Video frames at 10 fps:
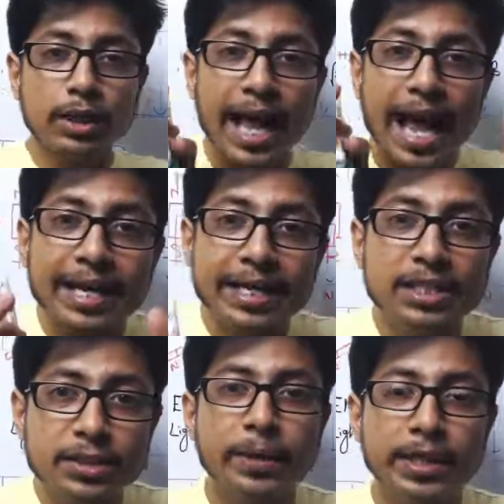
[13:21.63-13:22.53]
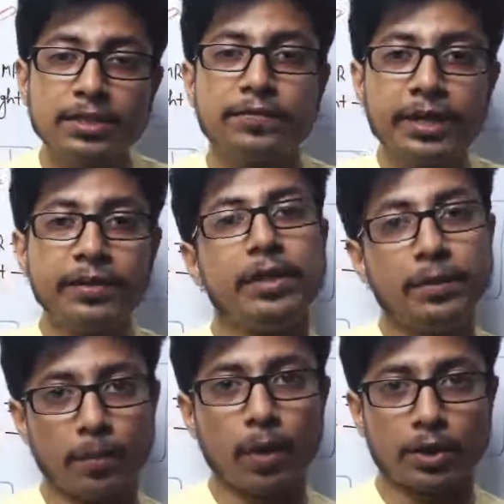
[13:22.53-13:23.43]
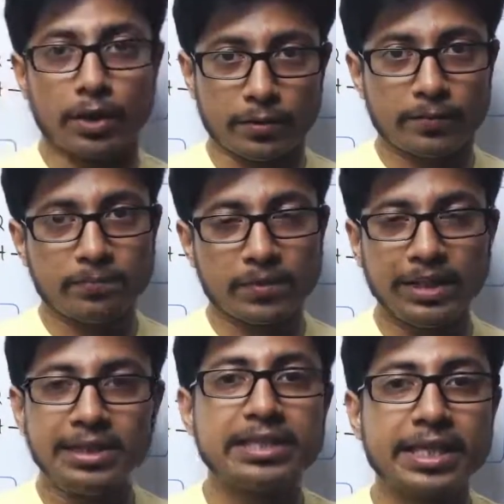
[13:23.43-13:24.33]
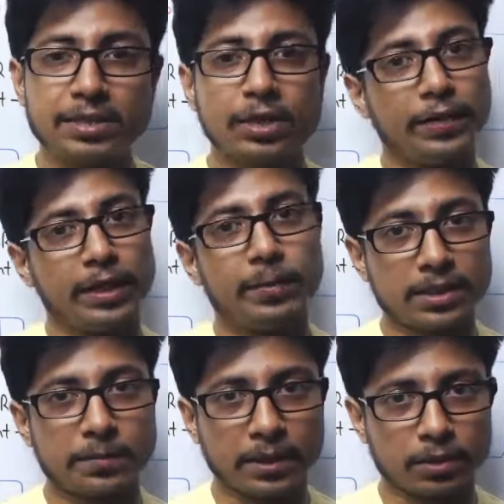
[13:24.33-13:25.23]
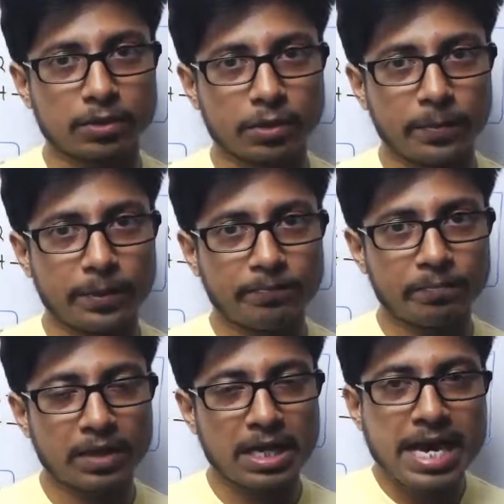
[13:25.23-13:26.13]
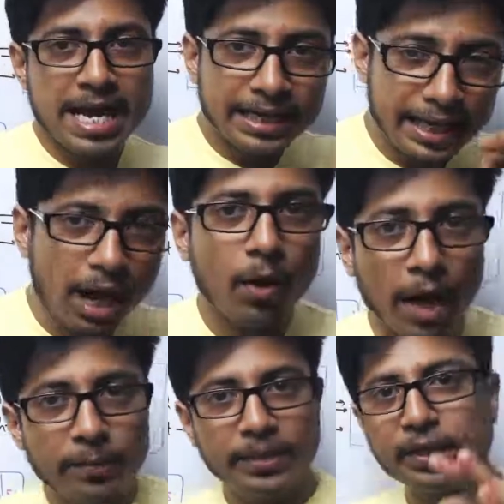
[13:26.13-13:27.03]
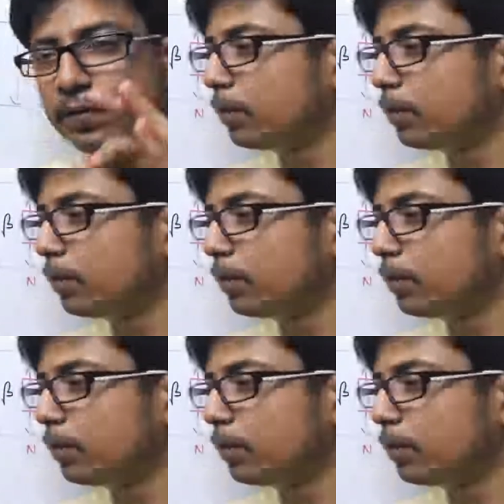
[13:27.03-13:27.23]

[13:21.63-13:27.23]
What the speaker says: arrangement is very, very important in this case of NMR spectroscopy. Now I'll be giving you